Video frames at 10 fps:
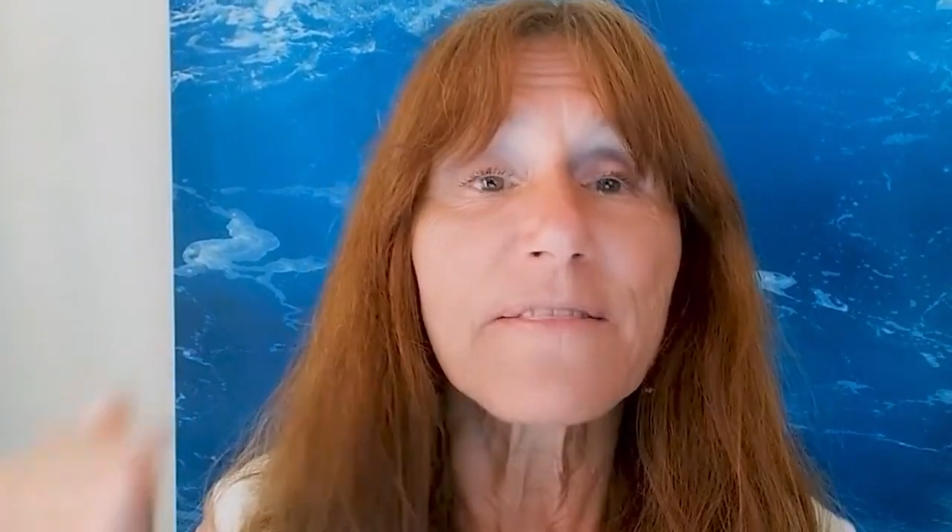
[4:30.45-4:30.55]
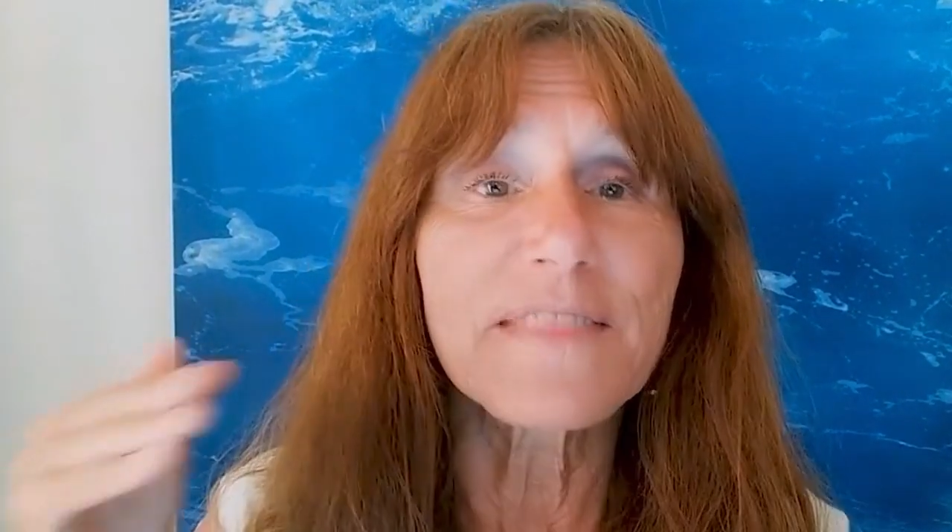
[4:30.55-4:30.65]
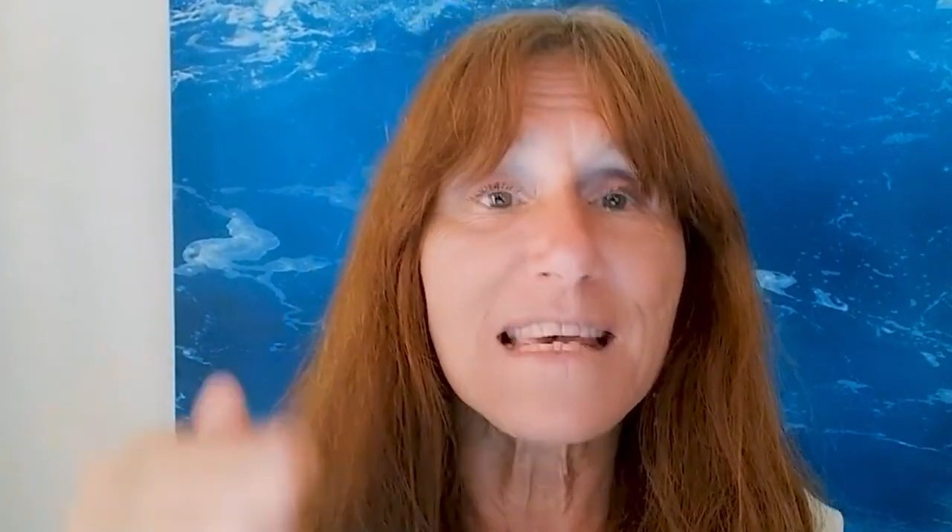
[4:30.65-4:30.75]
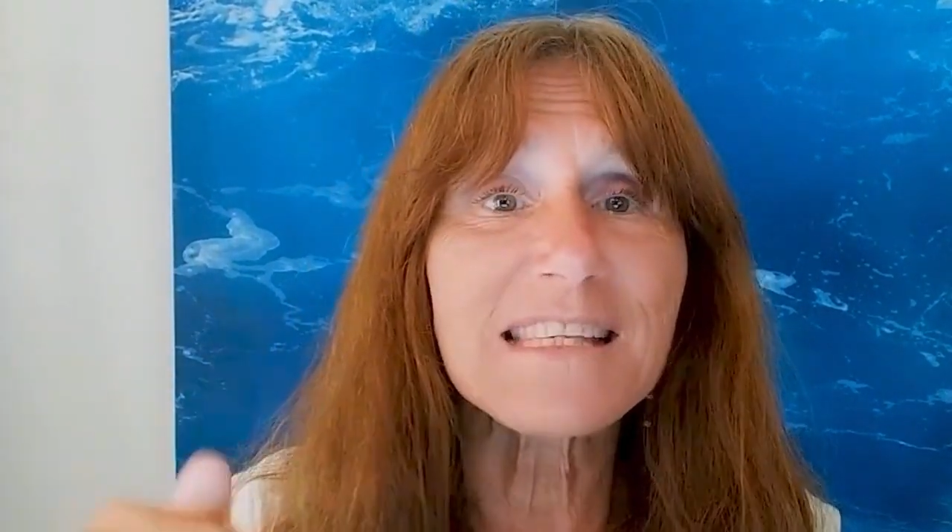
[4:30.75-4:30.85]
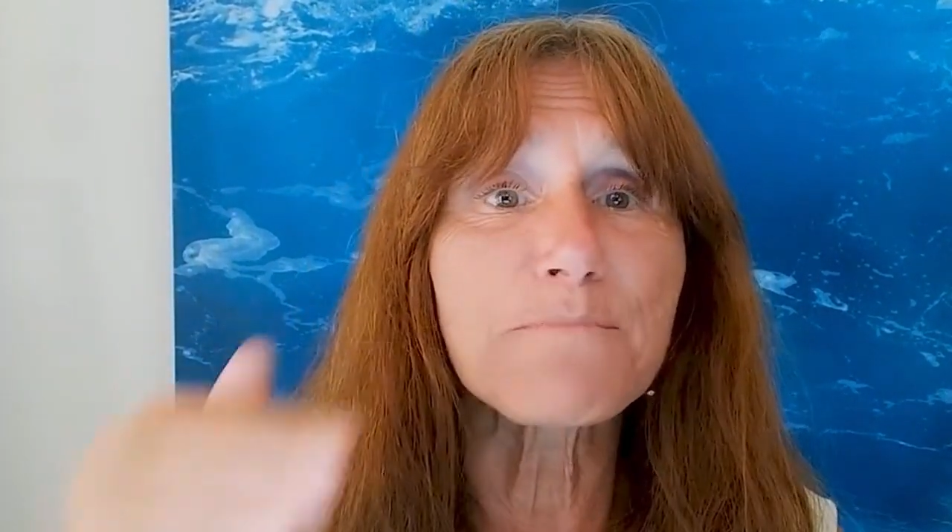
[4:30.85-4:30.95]

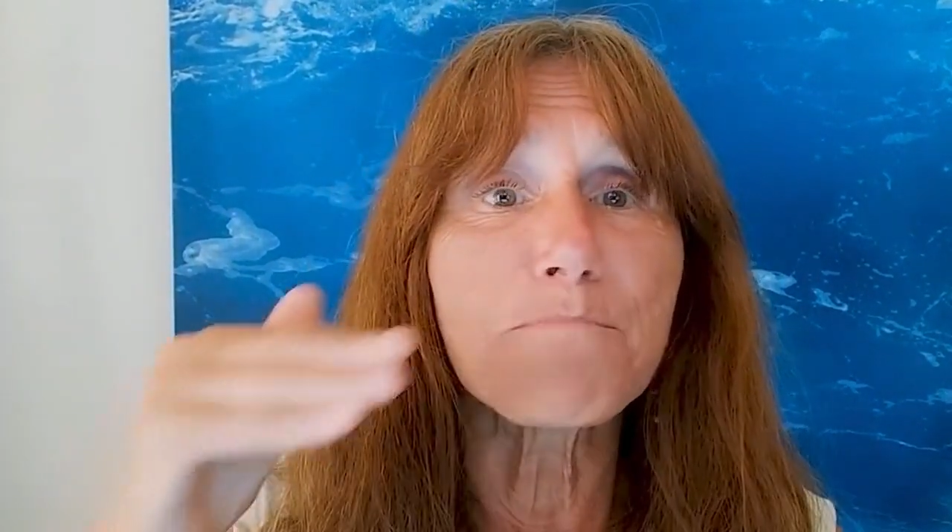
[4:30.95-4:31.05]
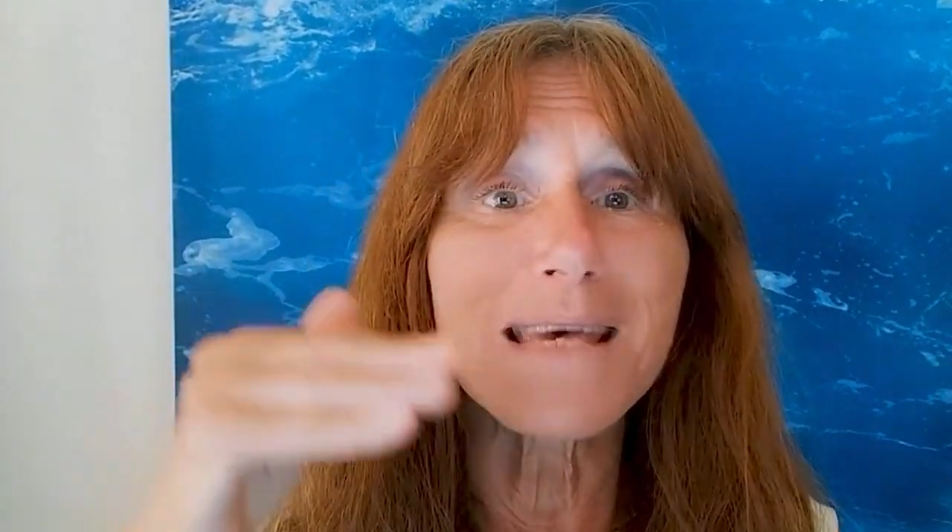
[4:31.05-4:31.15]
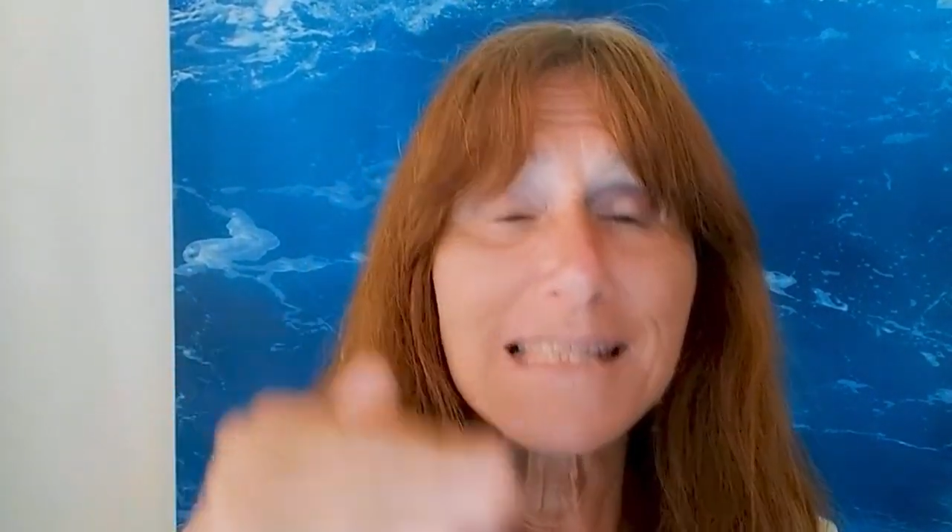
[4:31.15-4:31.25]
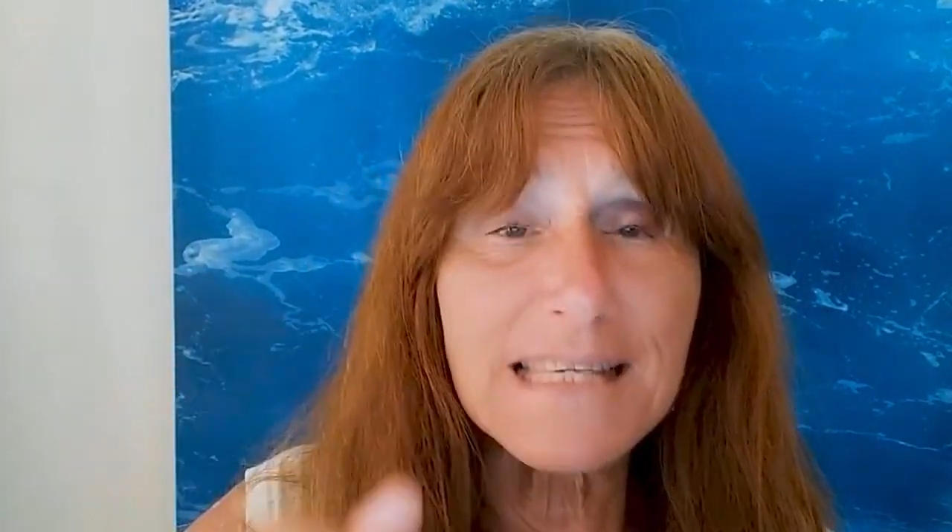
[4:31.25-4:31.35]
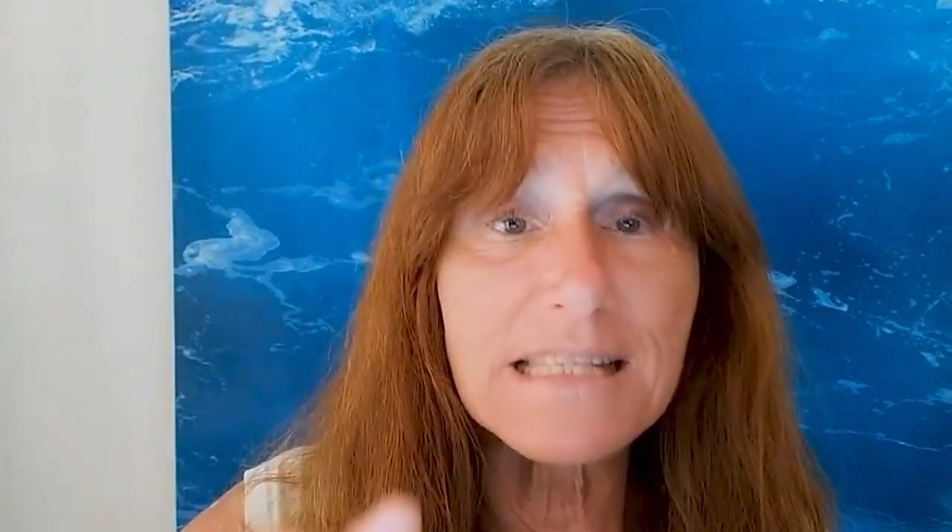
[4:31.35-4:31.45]
This
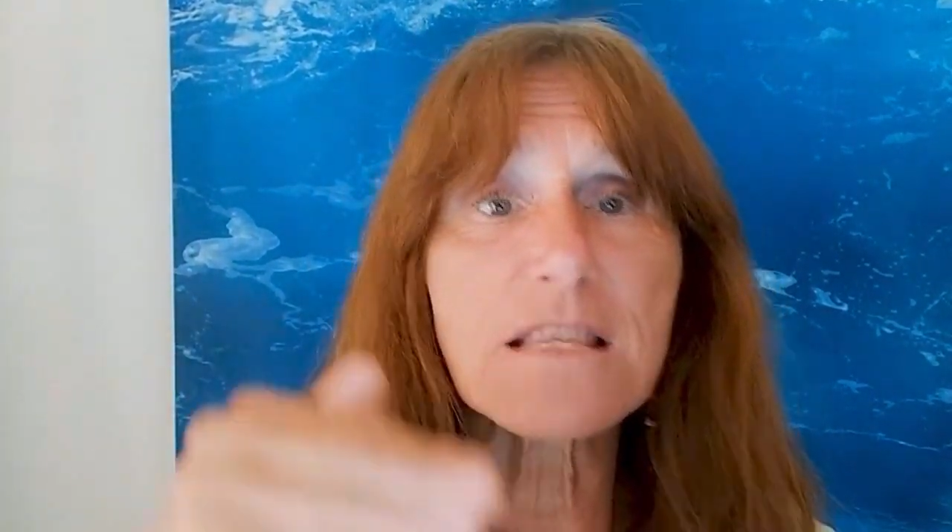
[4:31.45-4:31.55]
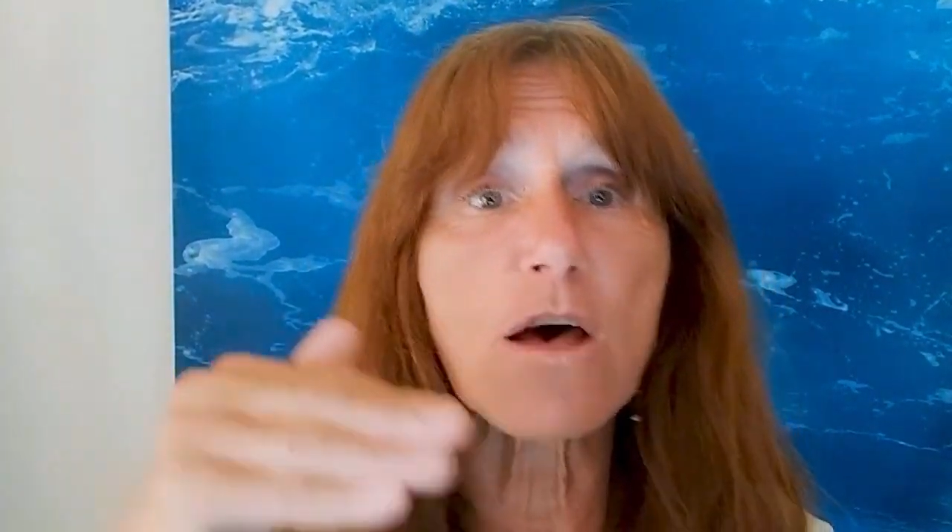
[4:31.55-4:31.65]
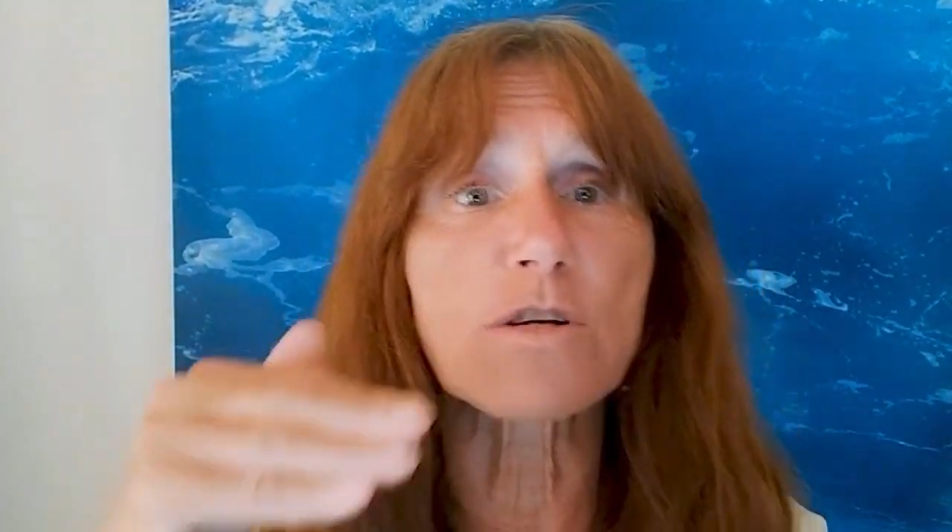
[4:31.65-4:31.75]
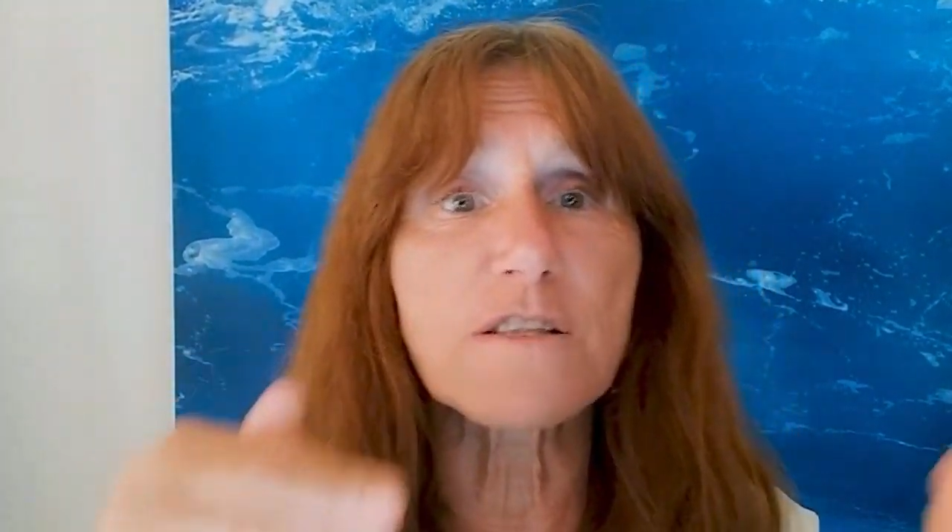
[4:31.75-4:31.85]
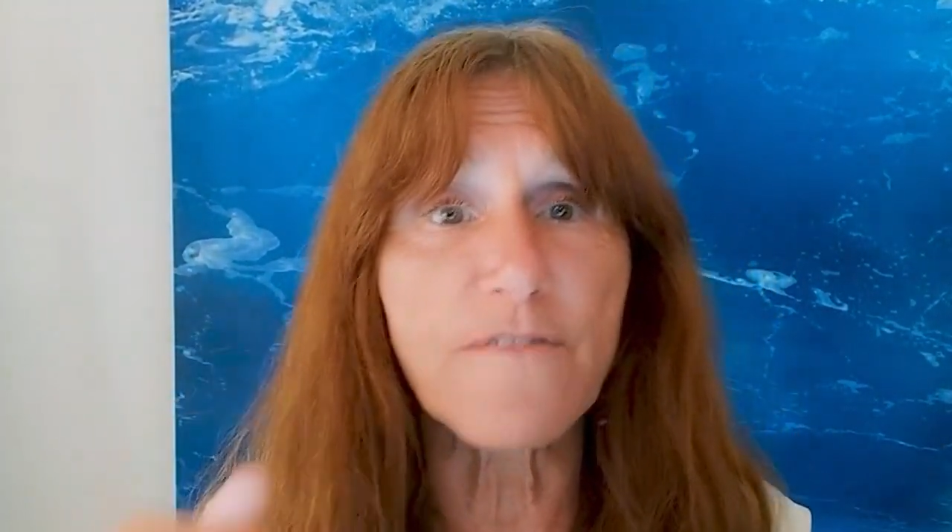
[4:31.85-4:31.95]
misses
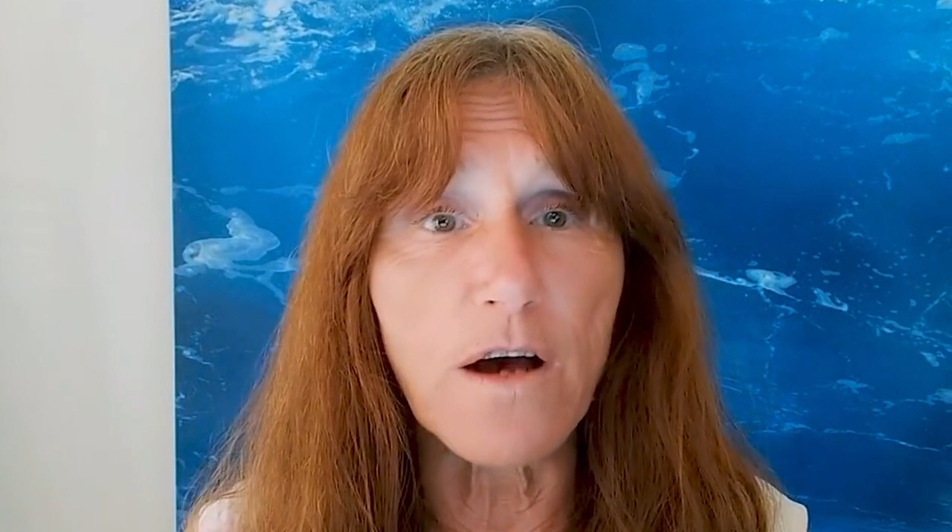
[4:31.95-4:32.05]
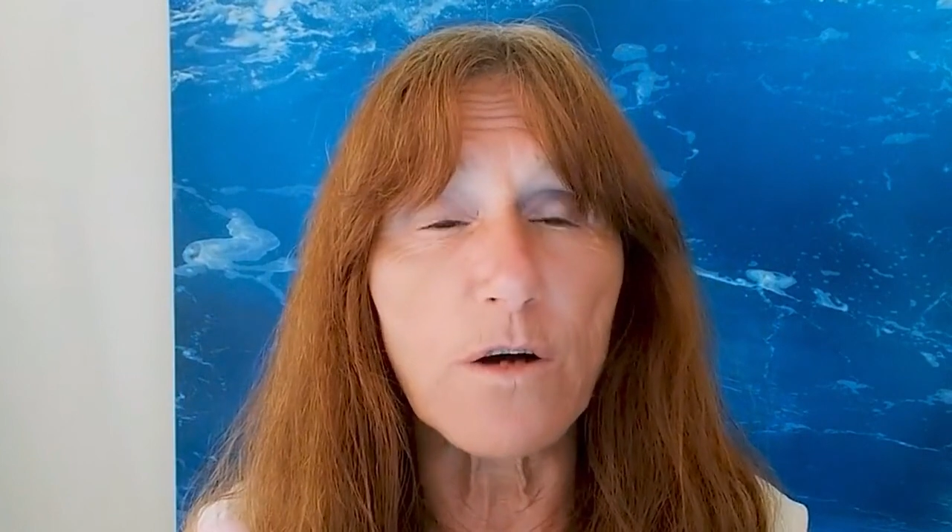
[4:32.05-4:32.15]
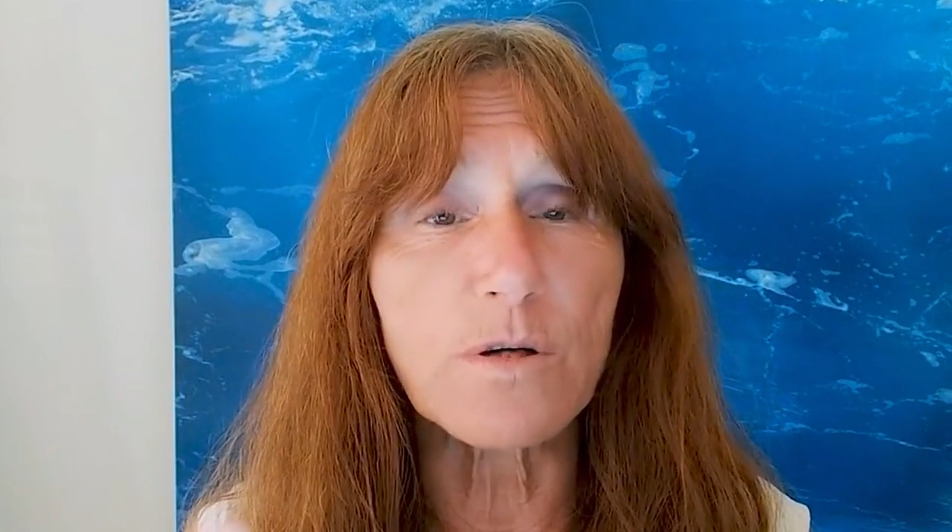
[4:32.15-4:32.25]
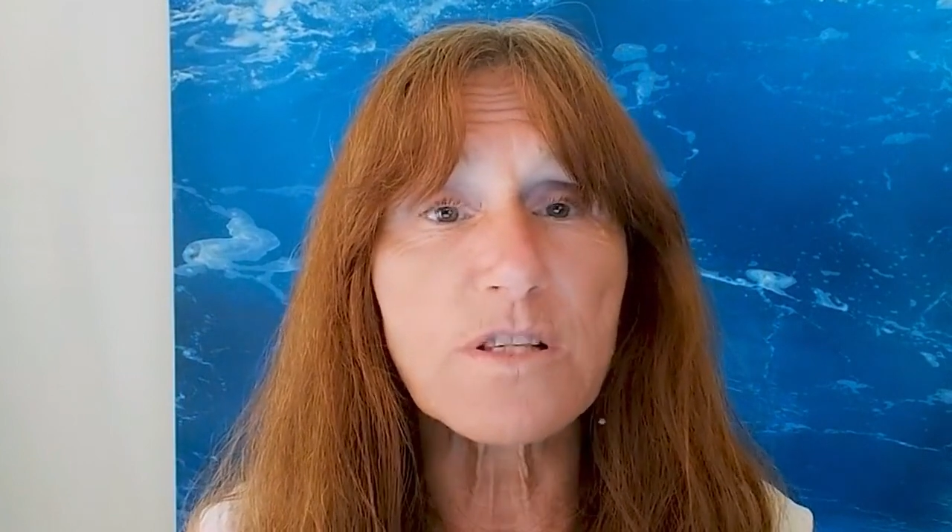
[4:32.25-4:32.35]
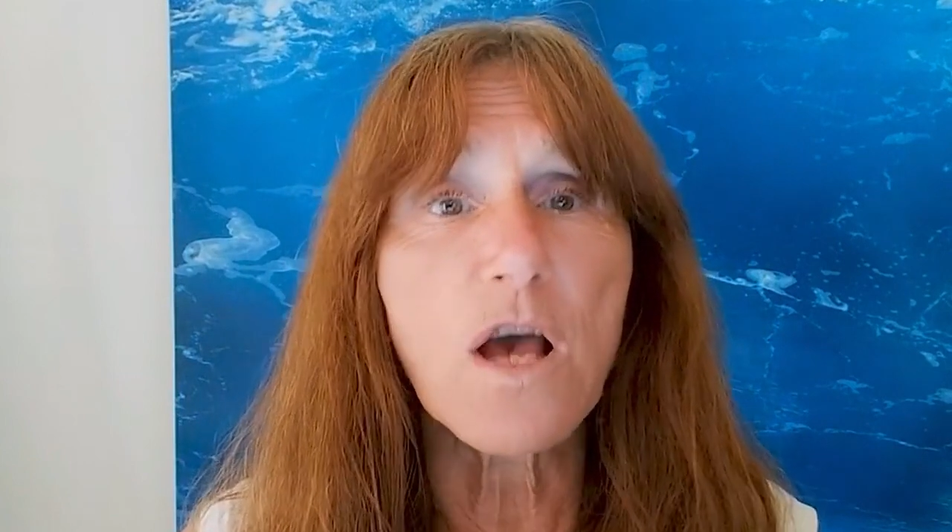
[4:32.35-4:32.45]
those
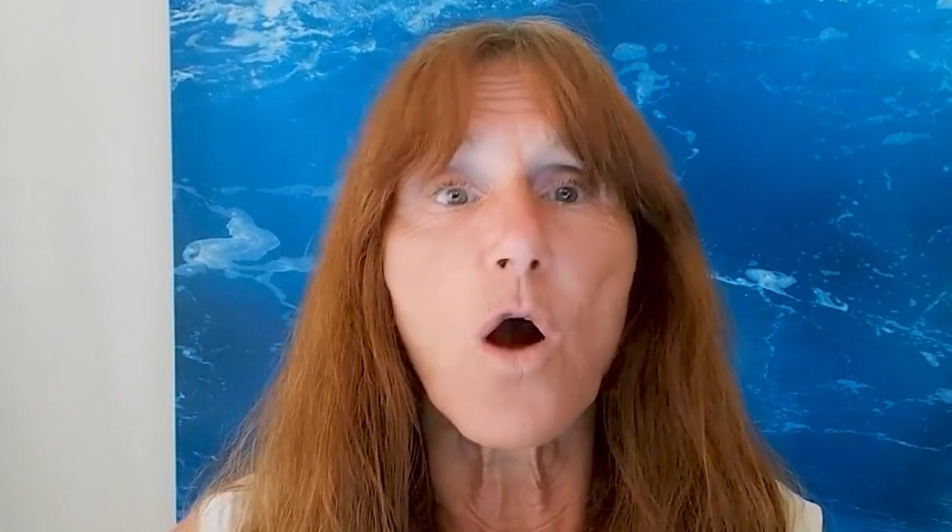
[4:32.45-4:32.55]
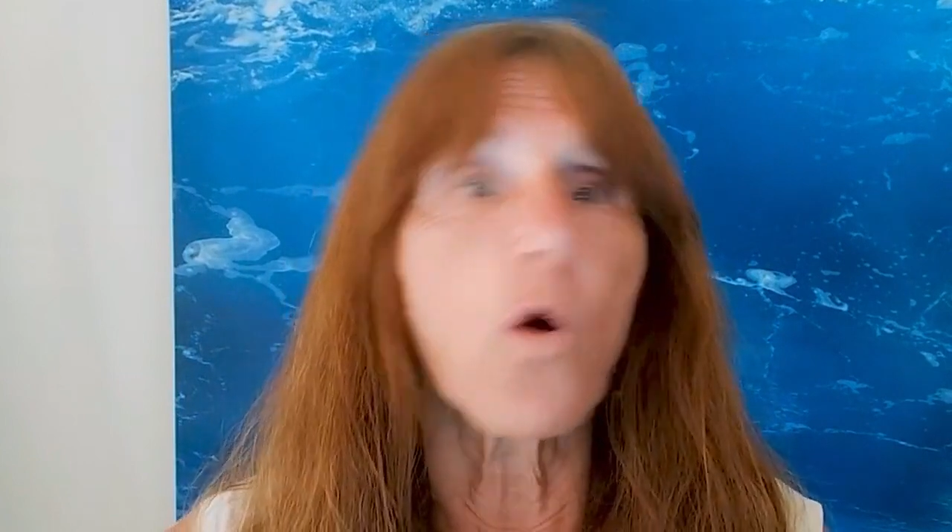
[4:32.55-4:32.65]
folks